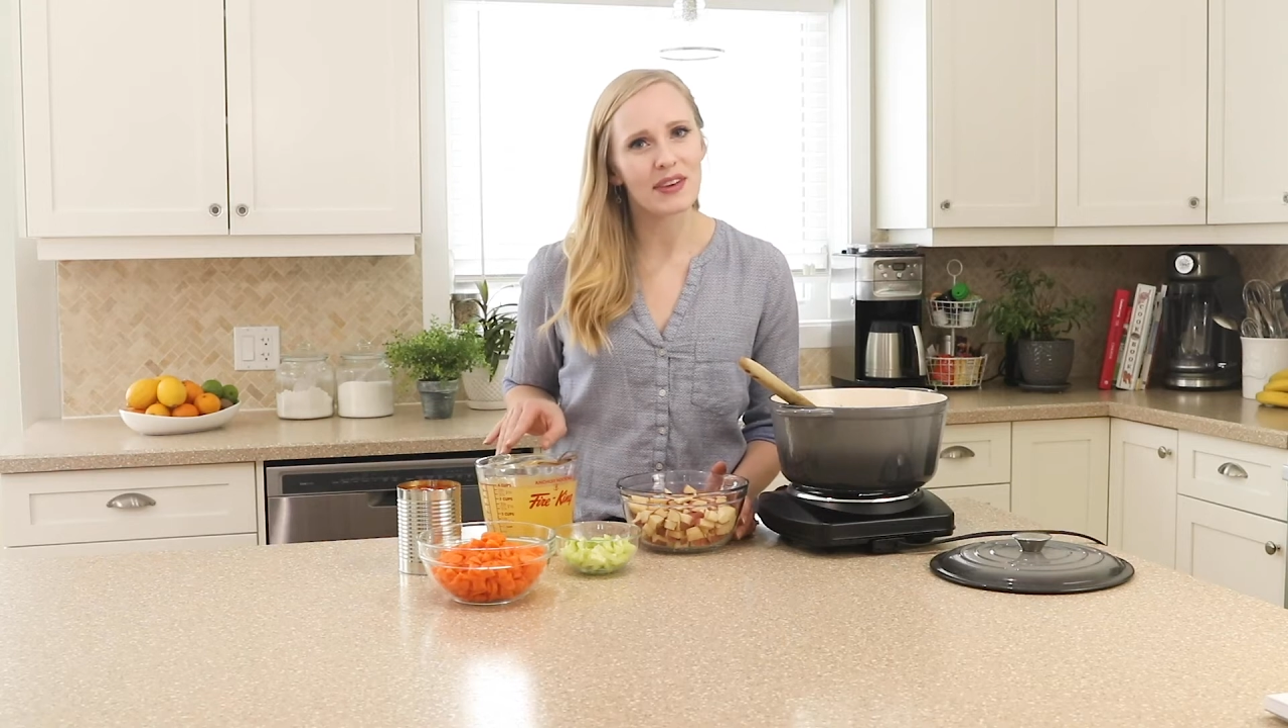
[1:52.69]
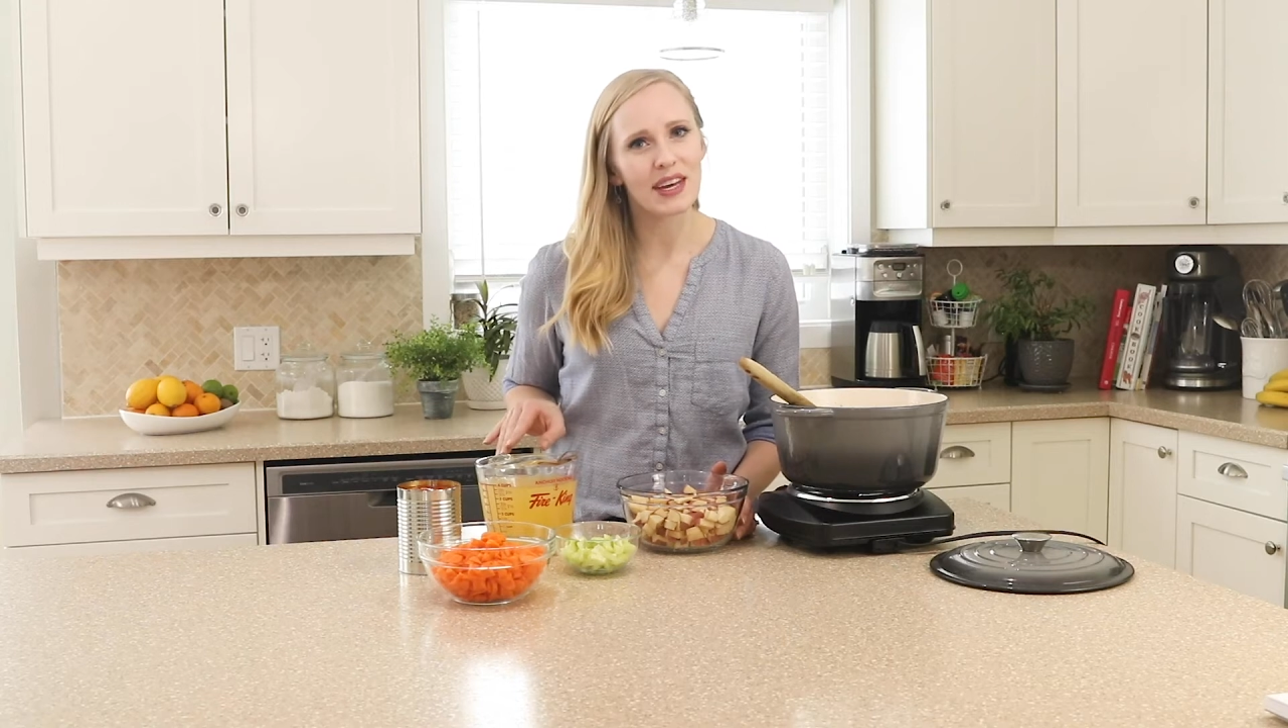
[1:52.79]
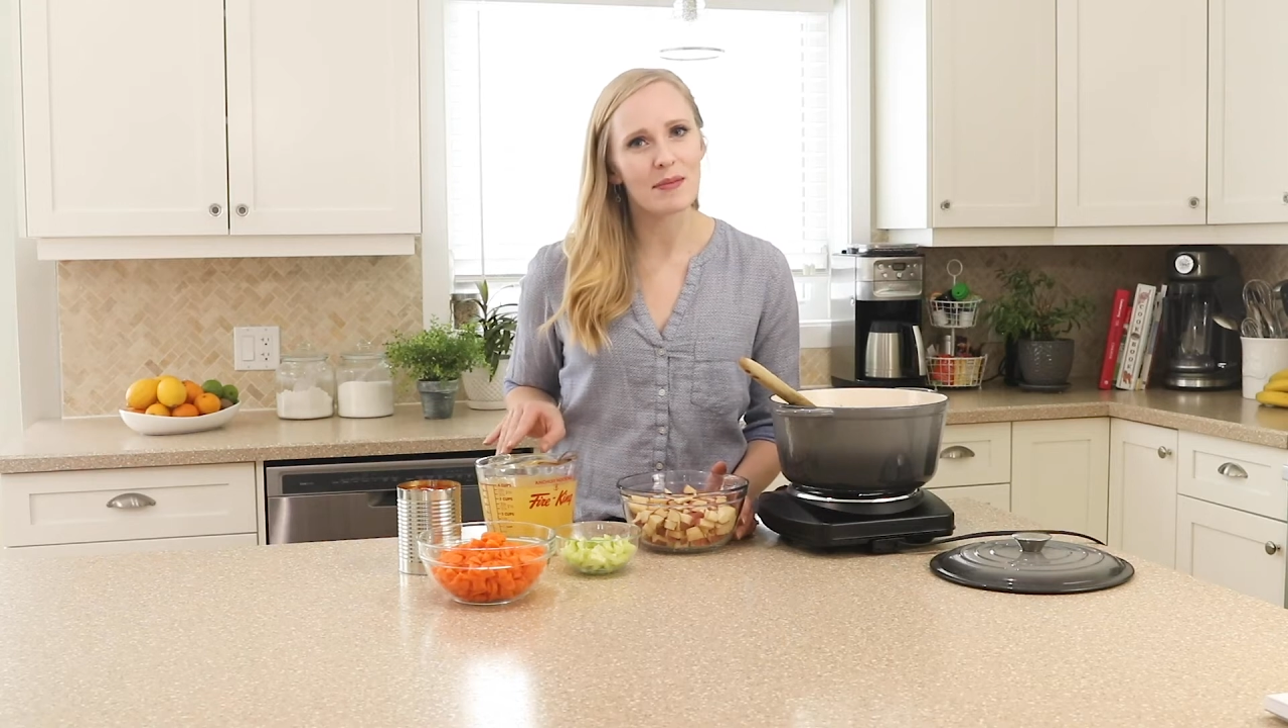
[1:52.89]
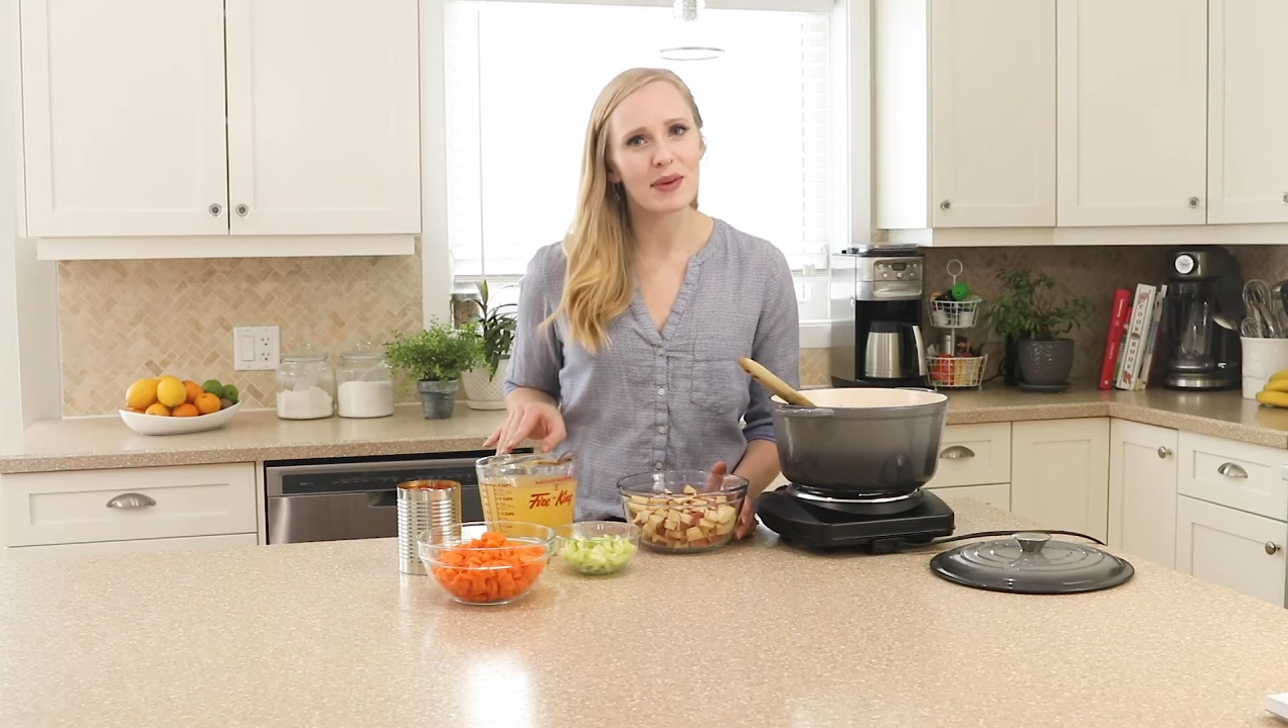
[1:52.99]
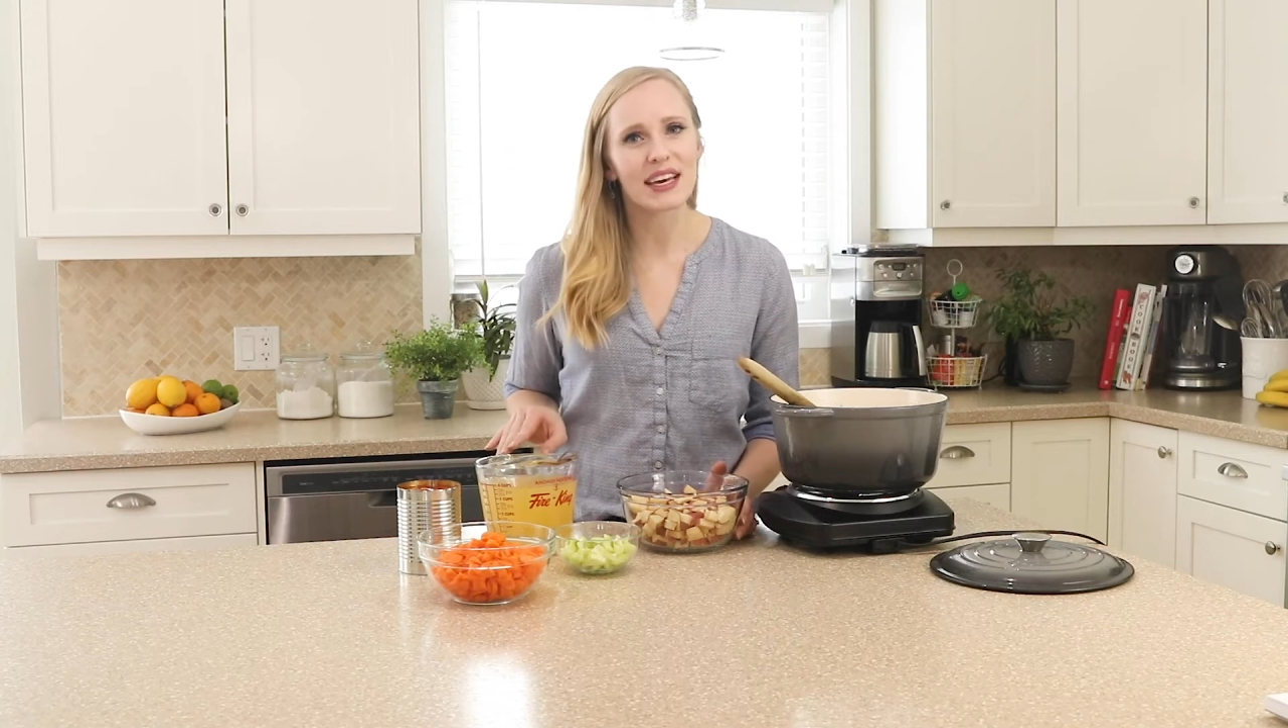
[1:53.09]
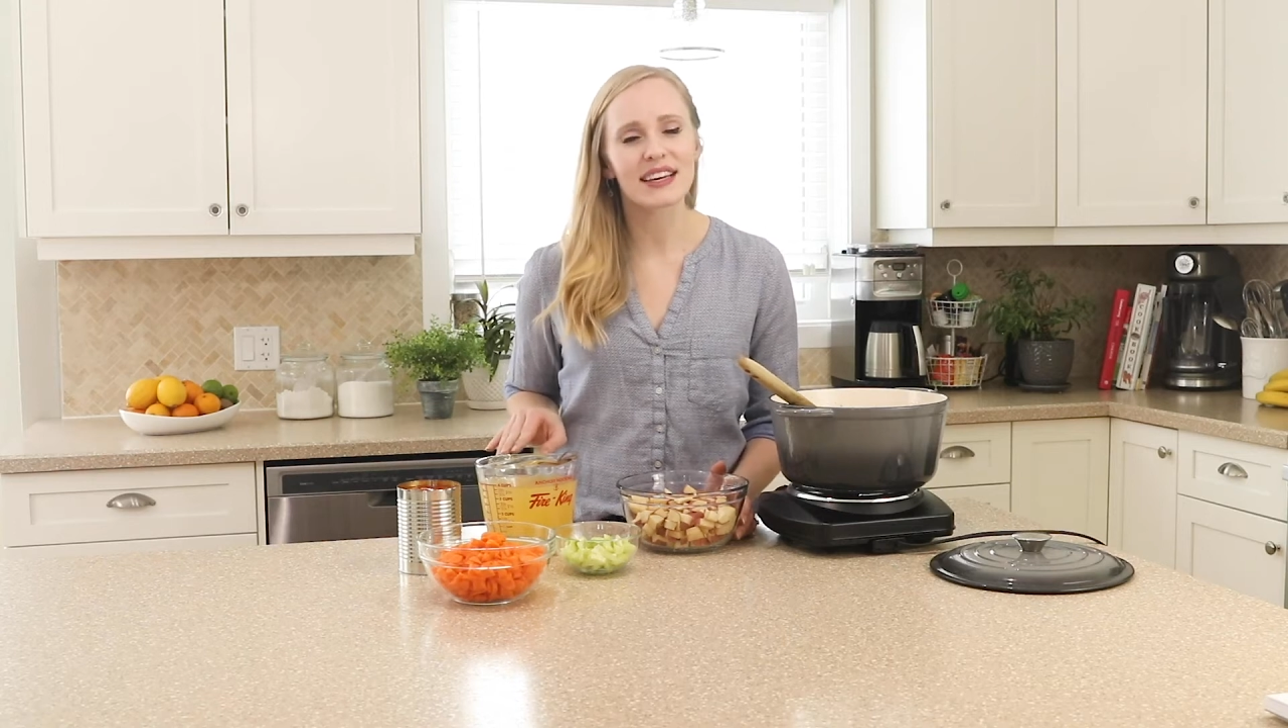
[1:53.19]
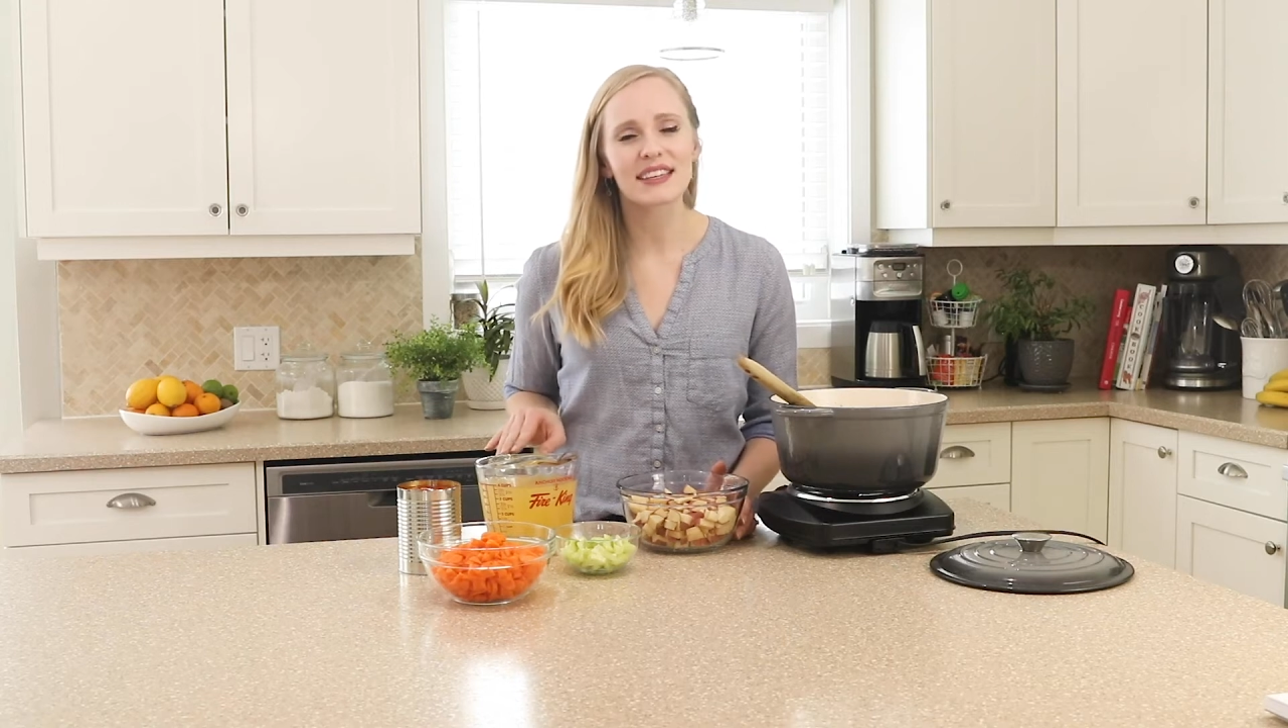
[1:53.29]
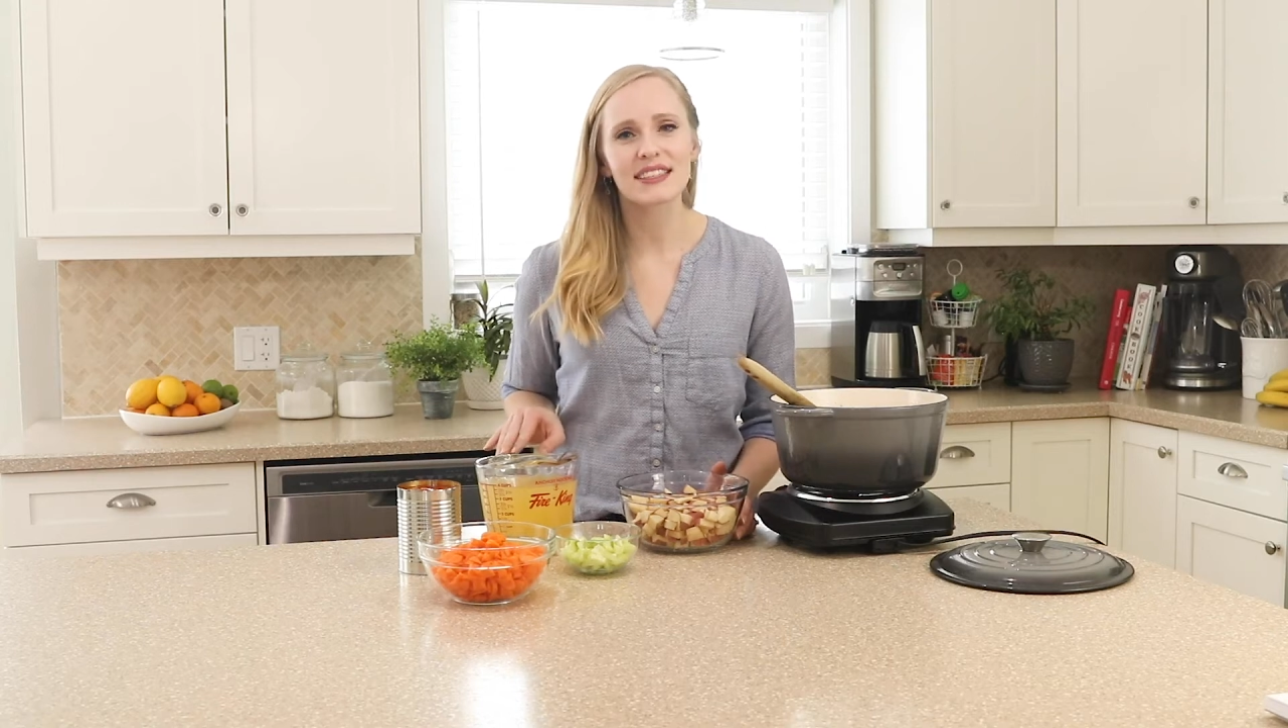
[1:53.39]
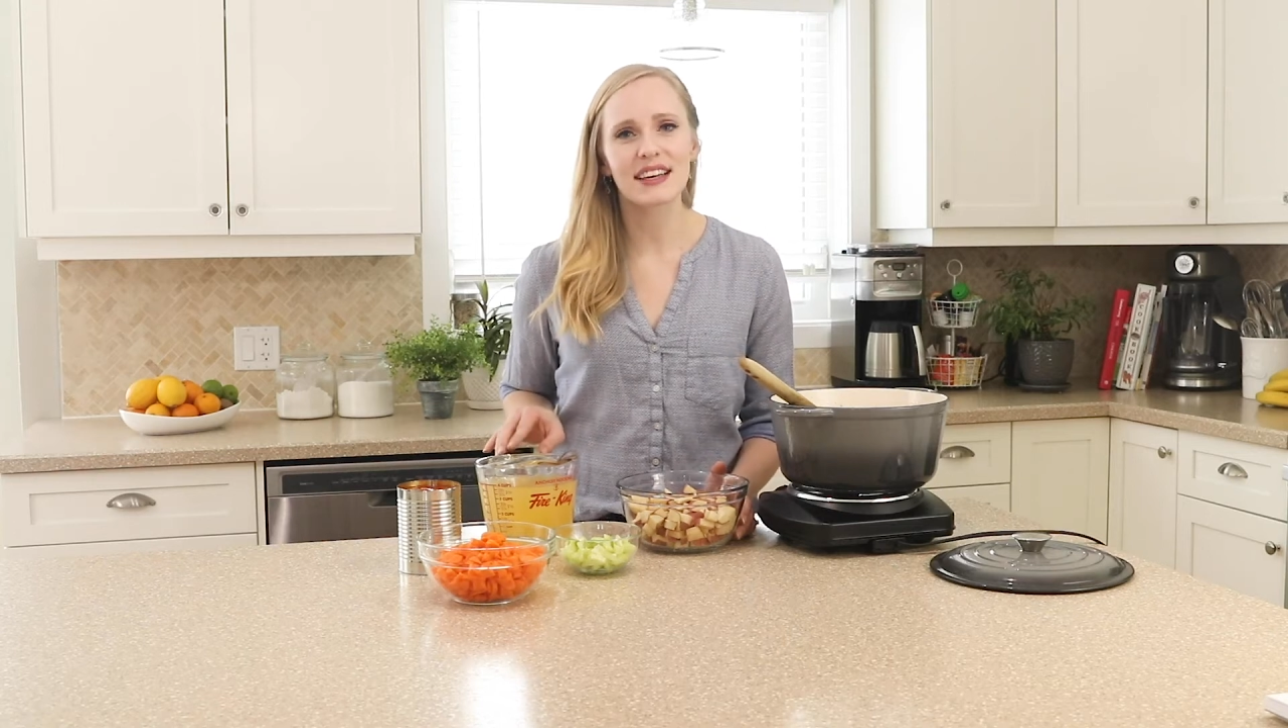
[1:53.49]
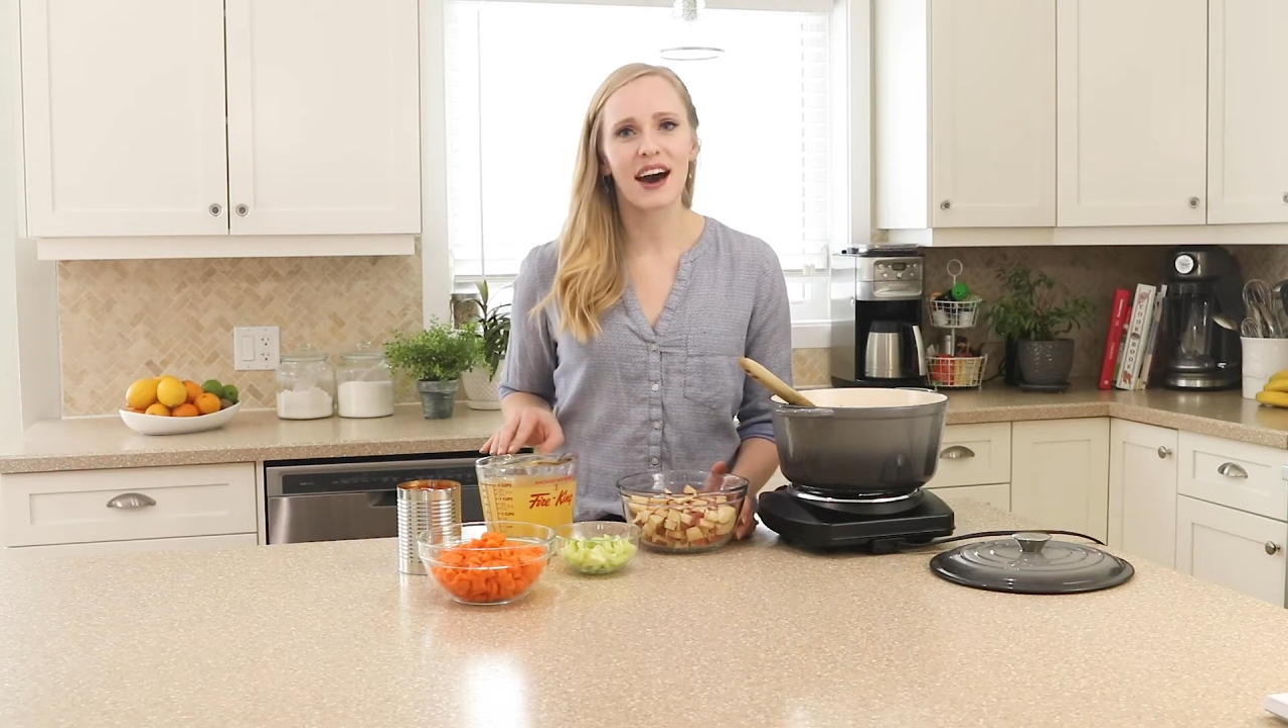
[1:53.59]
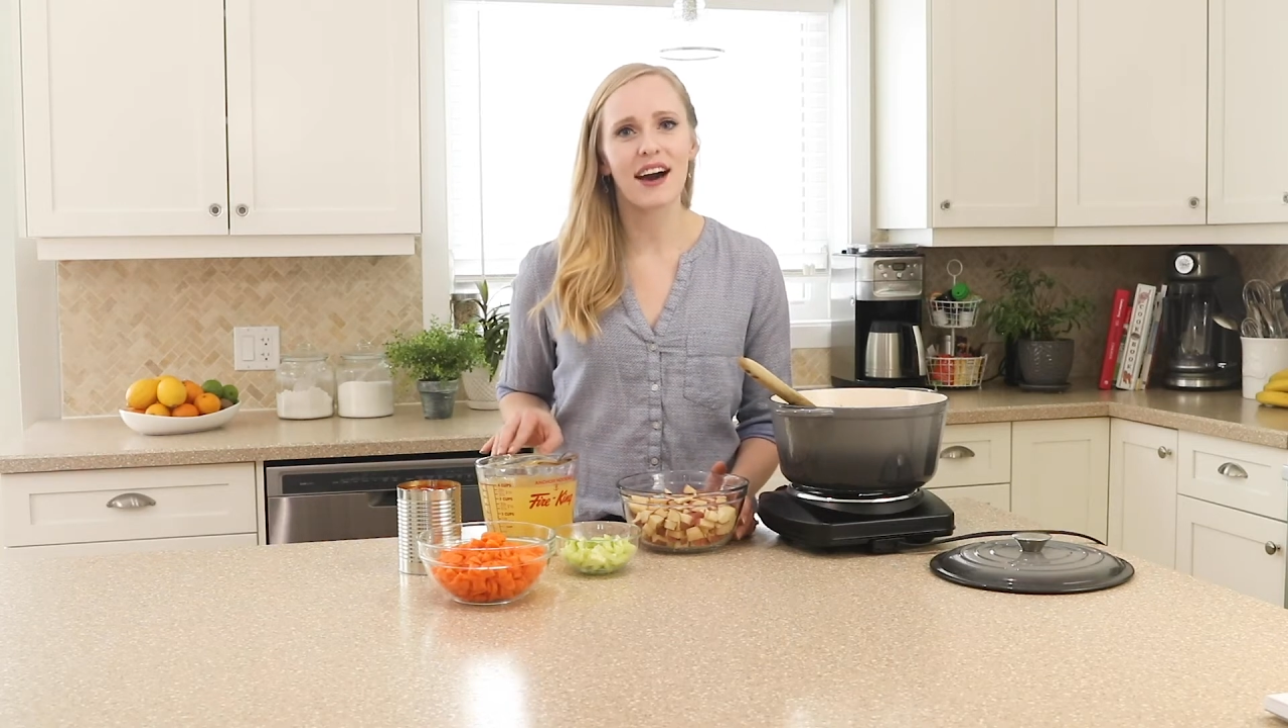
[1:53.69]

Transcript: in it because